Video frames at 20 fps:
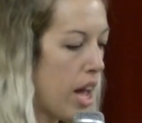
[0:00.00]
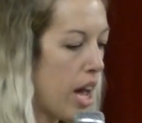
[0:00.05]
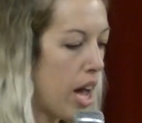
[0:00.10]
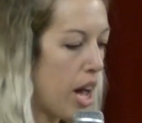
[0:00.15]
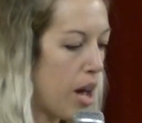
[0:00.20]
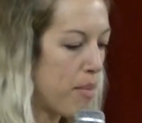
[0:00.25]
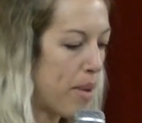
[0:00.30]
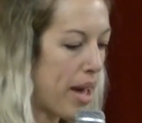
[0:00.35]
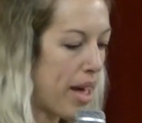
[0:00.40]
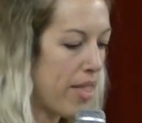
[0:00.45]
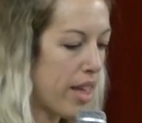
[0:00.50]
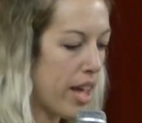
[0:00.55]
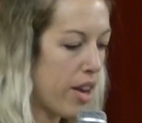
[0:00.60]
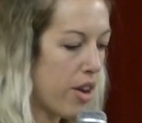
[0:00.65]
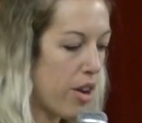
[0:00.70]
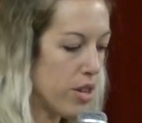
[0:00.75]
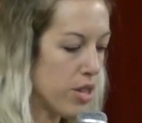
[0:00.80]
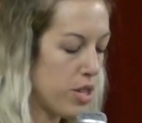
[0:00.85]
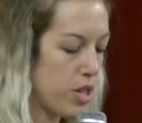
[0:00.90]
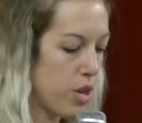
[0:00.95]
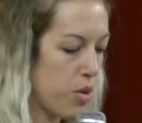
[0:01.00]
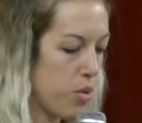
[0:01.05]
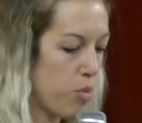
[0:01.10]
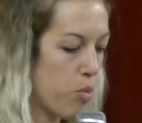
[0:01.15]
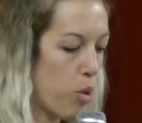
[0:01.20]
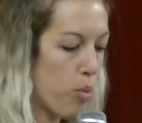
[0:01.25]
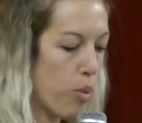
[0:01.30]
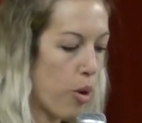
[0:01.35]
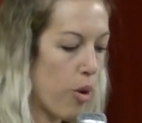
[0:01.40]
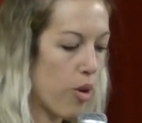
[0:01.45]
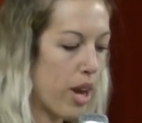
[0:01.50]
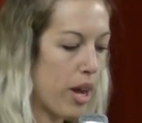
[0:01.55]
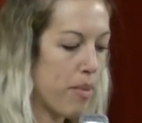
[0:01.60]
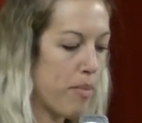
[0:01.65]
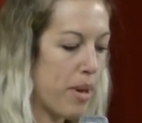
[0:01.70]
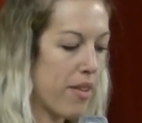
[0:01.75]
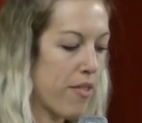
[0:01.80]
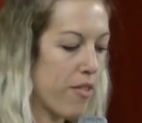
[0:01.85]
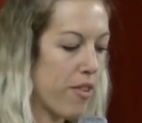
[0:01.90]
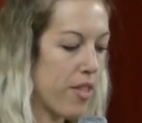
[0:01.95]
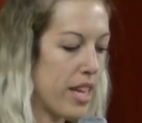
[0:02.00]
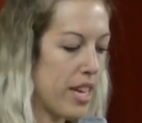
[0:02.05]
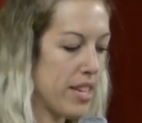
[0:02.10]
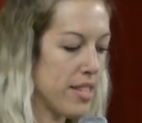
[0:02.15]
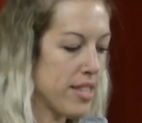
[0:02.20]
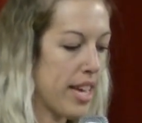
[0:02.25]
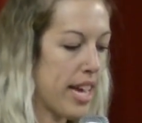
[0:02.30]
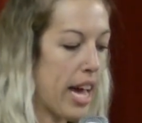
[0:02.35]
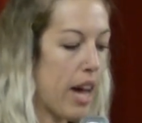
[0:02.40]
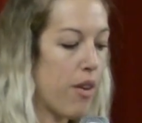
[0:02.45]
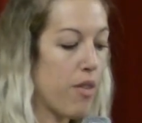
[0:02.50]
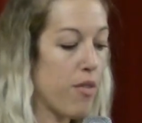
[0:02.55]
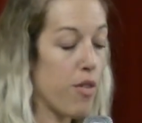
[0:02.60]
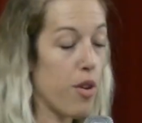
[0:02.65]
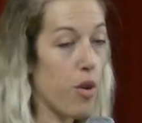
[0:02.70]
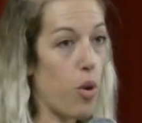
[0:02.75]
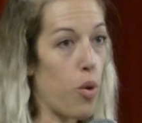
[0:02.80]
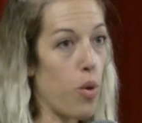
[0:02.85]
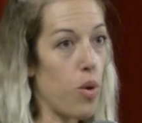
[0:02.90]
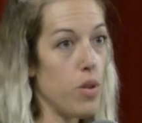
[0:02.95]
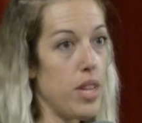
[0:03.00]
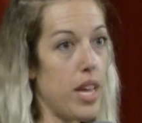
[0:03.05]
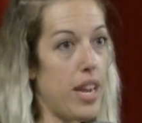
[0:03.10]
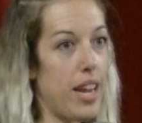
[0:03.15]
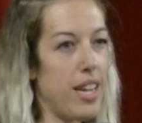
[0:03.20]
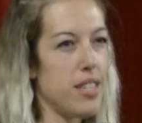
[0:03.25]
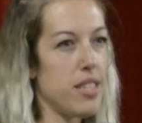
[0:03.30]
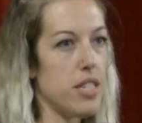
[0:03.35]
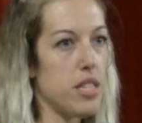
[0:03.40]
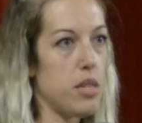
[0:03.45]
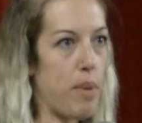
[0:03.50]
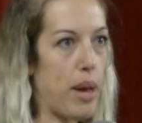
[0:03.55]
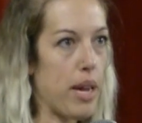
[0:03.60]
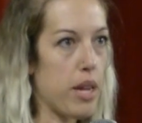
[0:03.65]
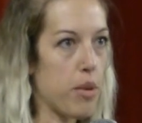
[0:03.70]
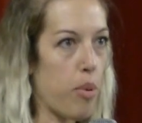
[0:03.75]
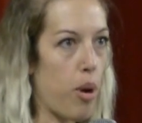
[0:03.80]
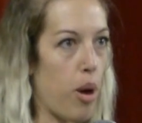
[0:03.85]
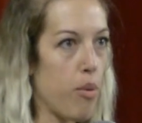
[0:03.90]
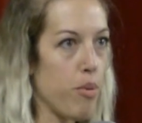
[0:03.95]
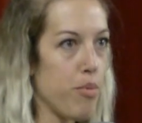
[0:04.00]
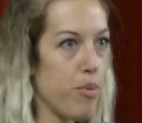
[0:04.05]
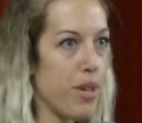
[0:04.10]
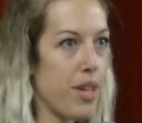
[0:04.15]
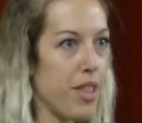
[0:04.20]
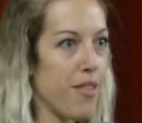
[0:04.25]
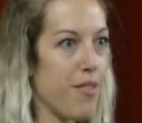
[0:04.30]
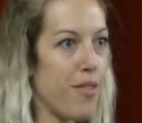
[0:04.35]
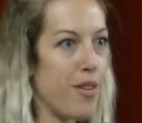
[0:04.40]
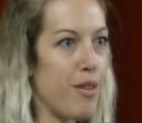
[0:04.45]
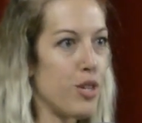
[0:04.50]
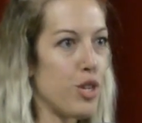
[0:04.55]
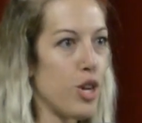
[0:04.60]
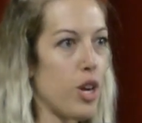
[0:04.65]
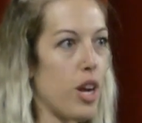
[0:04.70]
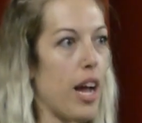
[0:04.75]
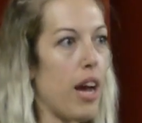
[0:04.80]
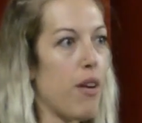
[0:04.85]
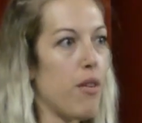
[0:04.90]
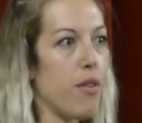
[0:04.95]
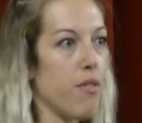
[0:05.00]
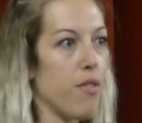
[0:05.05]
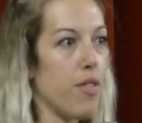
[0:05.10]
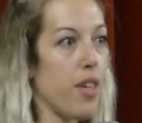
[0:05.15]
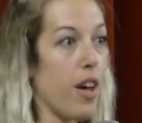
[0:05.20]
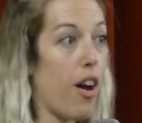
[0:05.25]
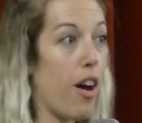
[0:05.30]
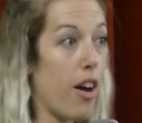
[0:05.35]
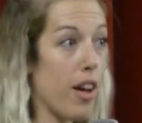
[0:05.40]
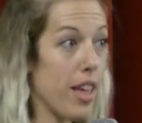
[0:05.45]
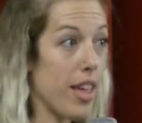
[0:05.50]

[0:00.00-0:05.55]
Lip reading: And then also more programming for things like out of the cold, and I suspect probably in the future out of the